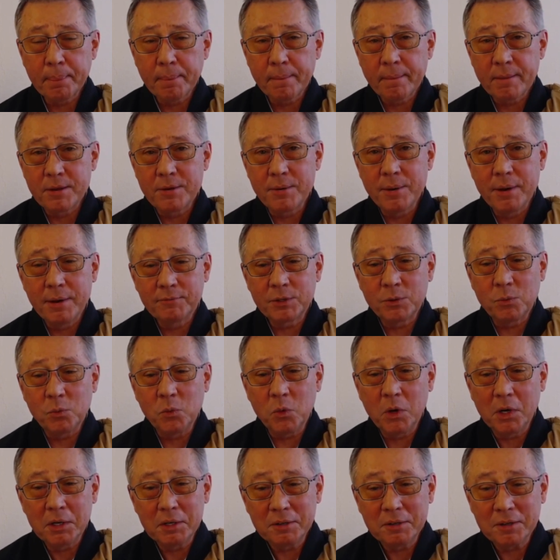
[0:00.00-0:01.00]
You have to
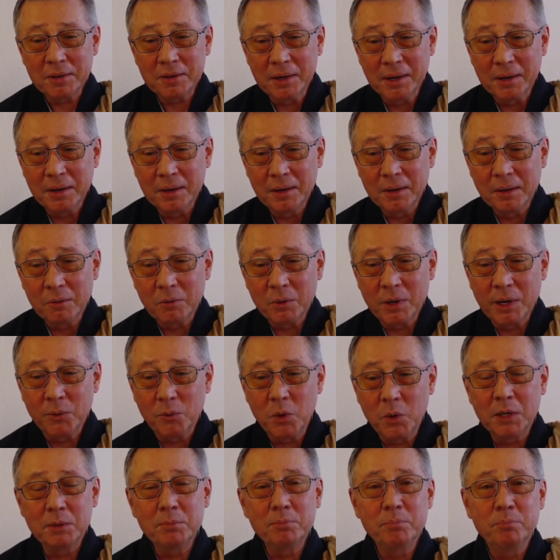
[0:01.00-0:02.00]
wonder why
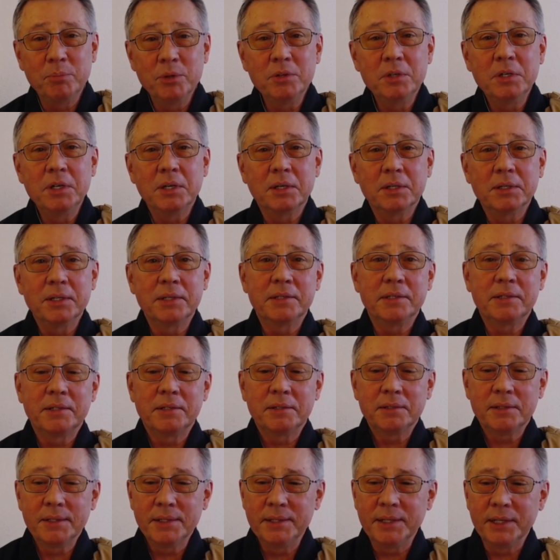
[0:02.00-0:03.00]
one Buddha
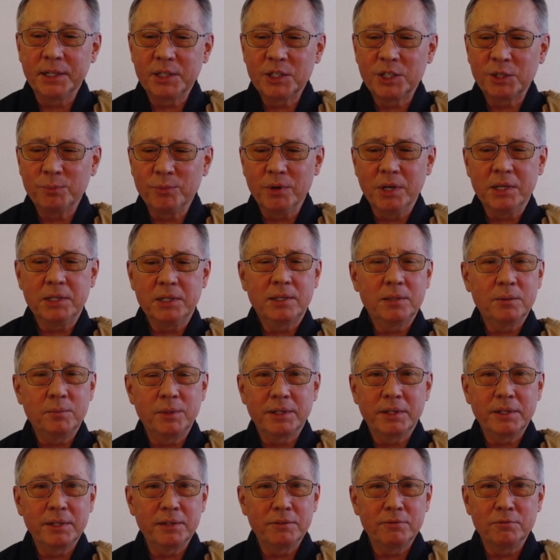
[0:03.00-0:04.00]
is
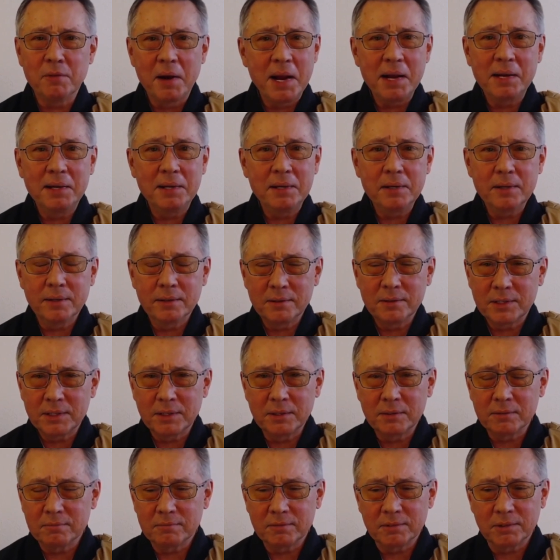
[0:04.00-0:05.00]
inexpressibly radiant
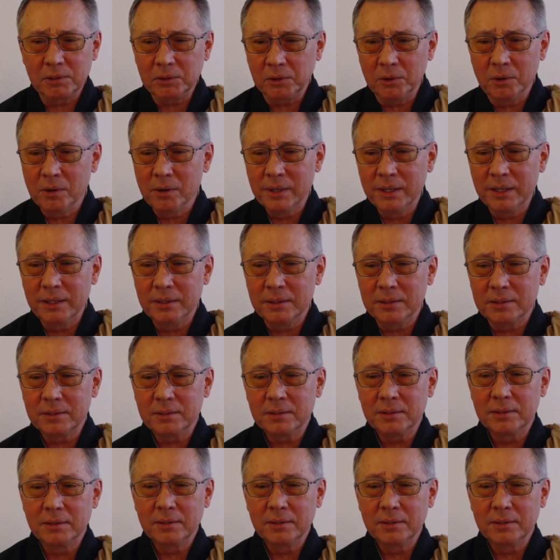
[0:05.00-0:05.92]
and glorious,